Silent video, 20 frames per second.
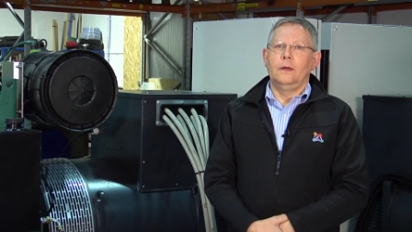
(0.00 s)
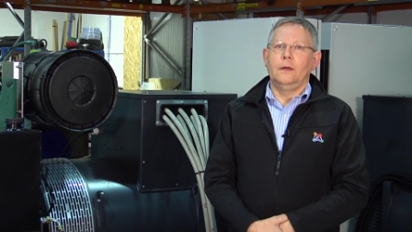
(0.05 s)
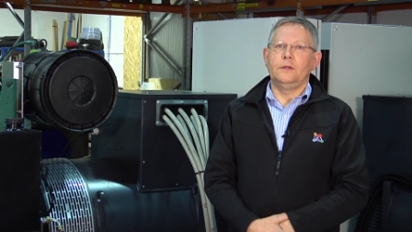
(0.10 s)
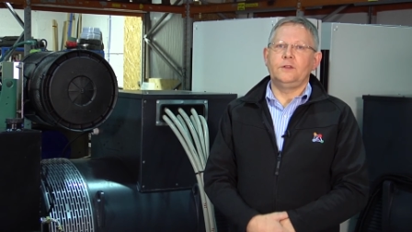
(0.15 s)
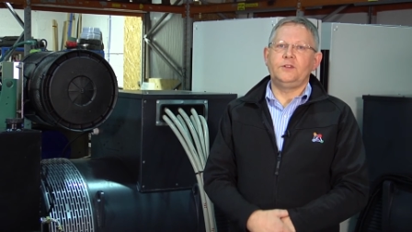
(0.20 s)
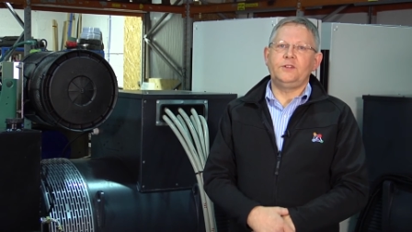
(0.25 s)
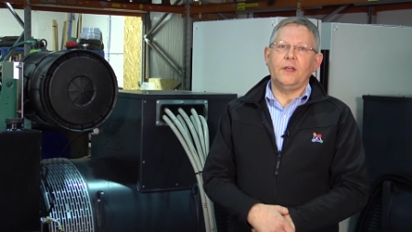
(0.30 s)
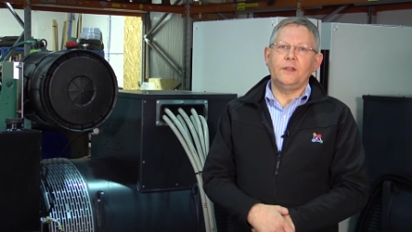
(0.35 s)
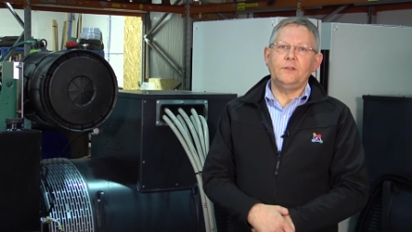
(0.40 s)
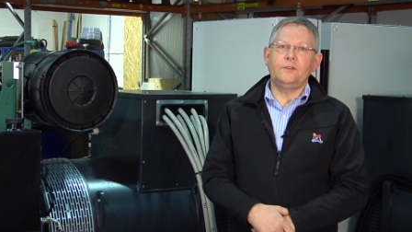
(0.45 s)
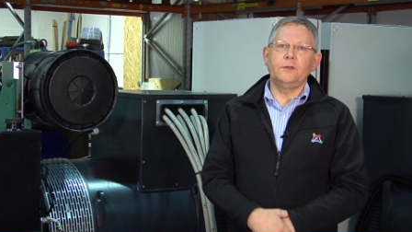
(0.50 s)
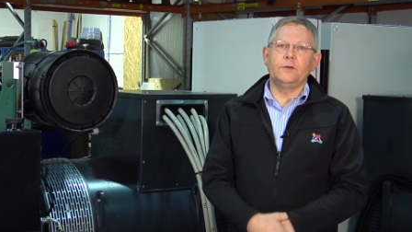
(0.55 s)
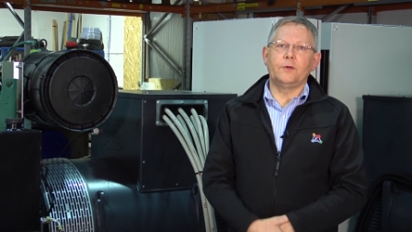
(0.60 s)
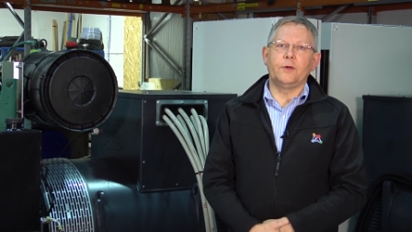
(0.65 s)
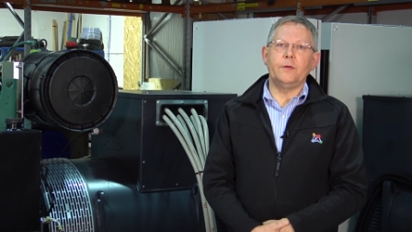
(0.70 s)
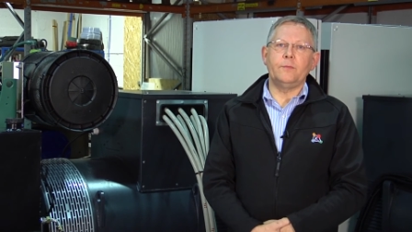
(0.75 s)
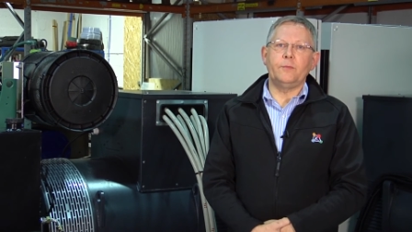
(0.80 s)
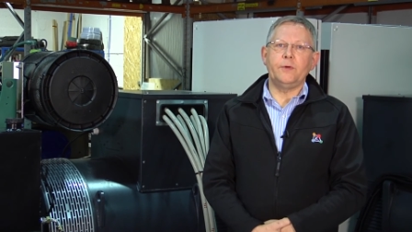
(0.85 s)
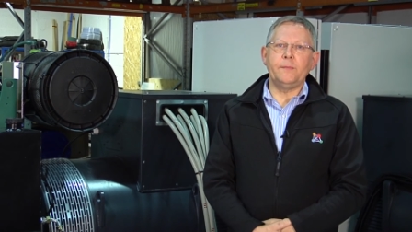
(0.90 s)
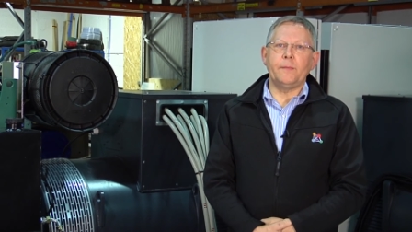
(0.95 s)
At Shenton
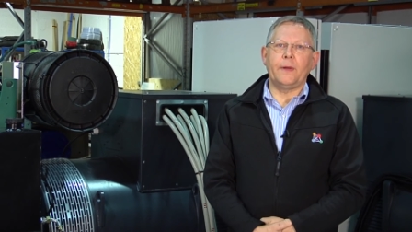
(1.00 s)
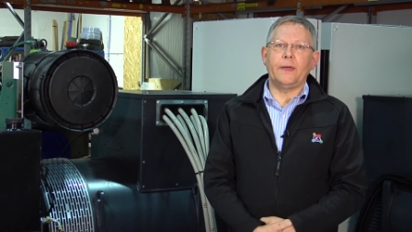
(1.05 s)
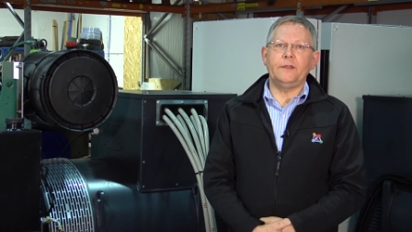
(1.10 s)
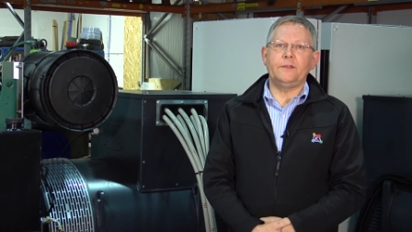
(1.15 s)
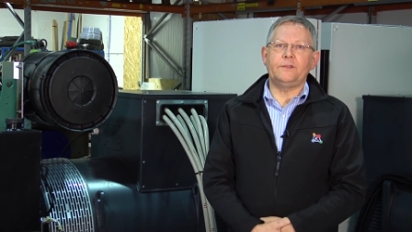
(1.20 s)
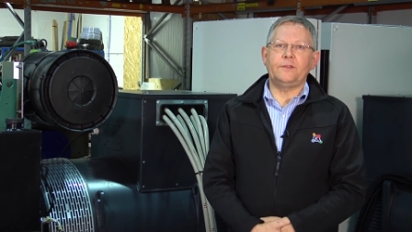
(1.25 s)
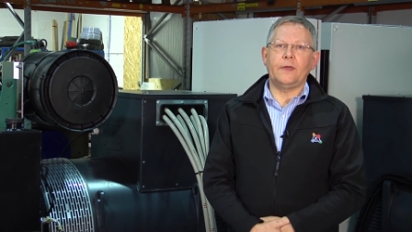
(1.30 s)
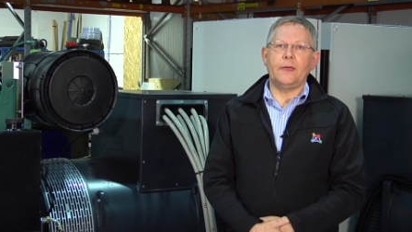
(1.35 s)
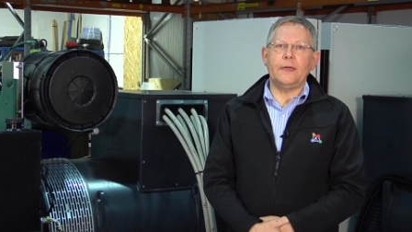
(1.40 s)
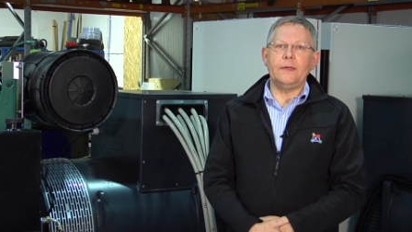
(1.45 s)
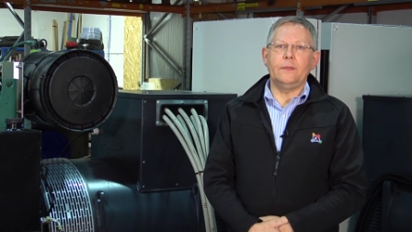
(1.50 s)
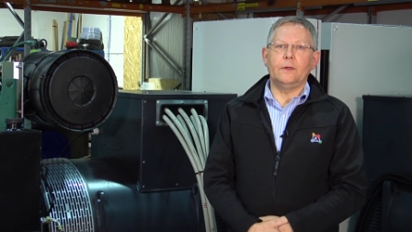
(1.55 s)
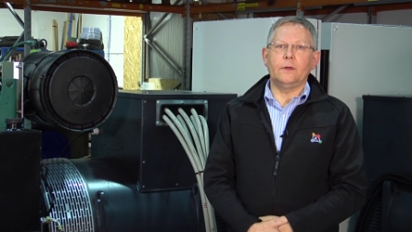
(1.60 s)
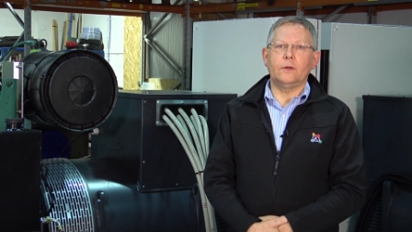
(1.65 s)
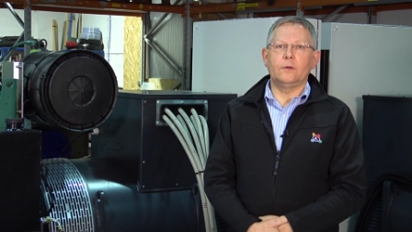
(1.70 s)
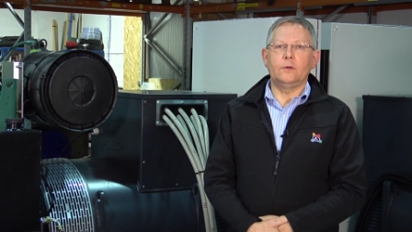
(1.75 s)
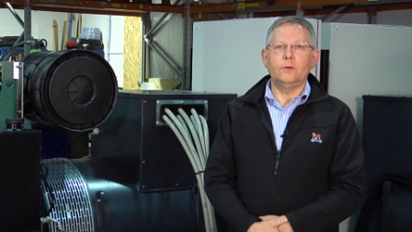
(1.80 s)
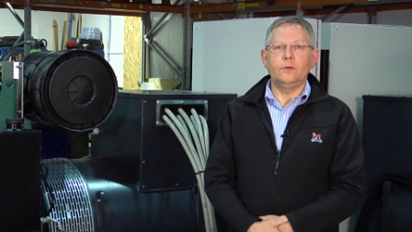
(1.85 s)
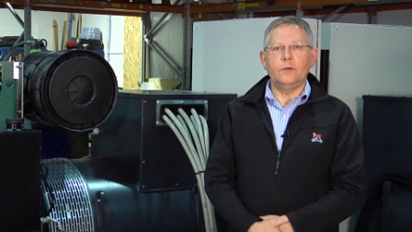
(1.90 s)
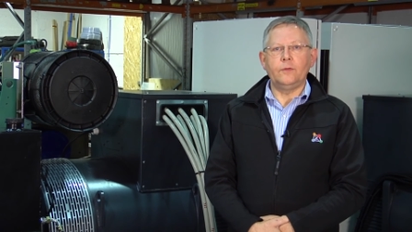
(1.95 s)
Group, we maintain
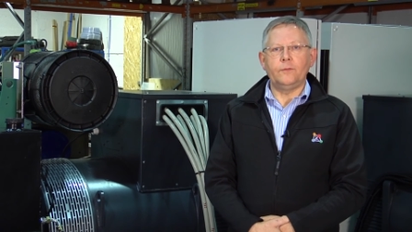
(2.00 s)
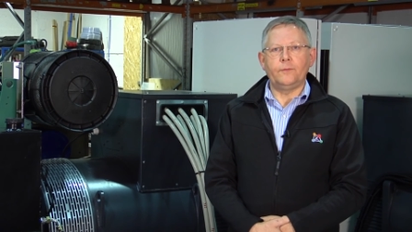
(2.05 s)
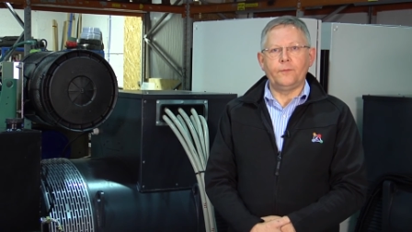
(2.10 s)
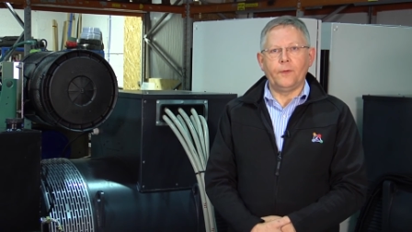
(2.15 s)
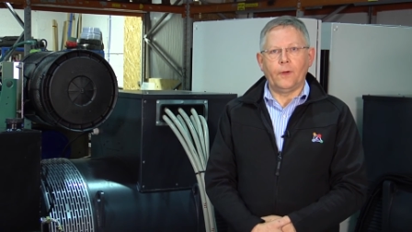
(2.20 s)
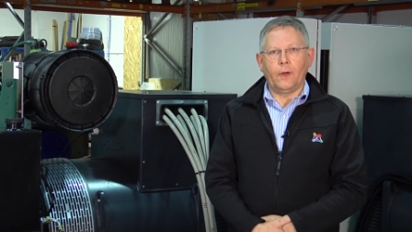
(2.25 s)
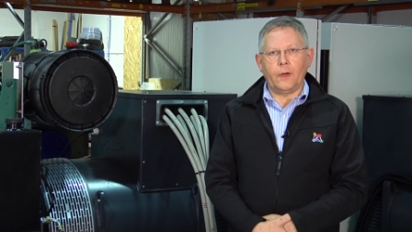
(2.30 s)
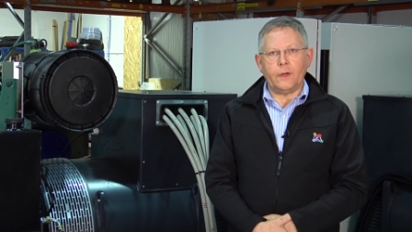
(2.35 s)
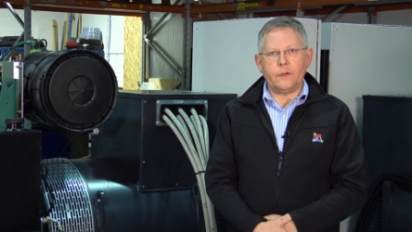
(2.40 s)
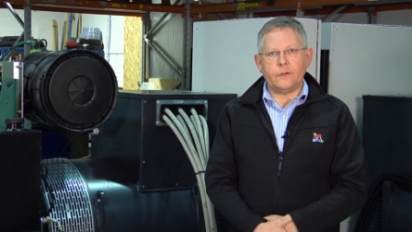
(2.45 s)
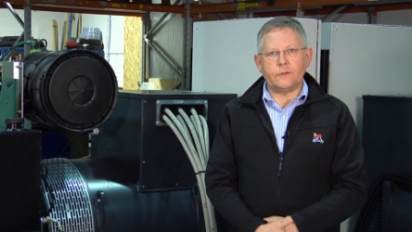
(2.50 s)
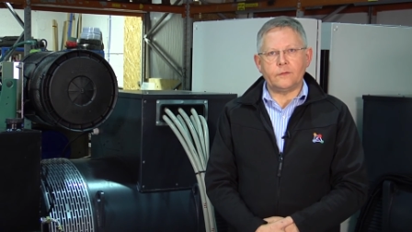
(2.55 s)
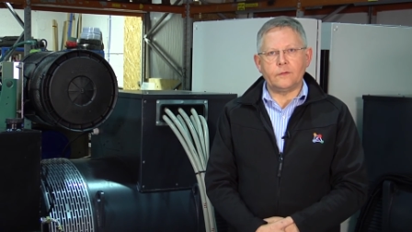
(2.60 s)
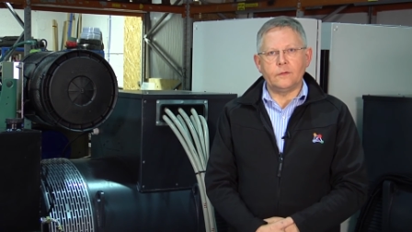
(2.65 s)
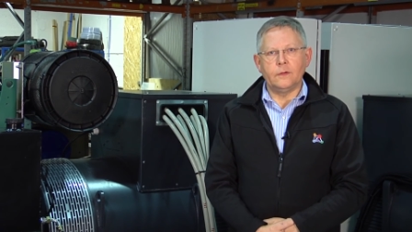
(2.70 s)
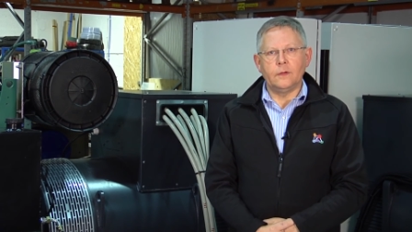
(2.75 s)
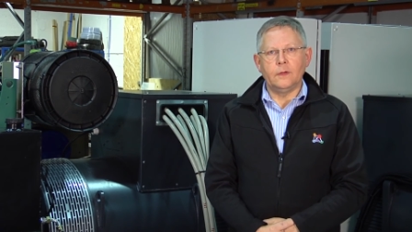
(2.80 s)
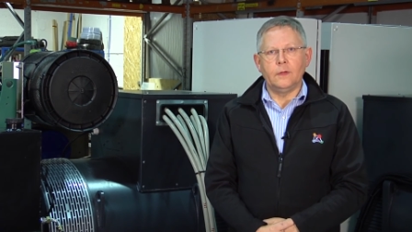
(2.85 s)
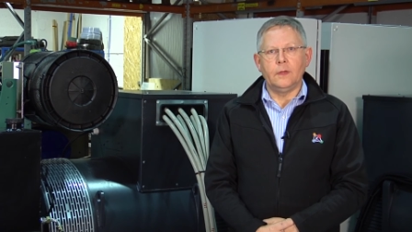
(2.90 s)
that good advice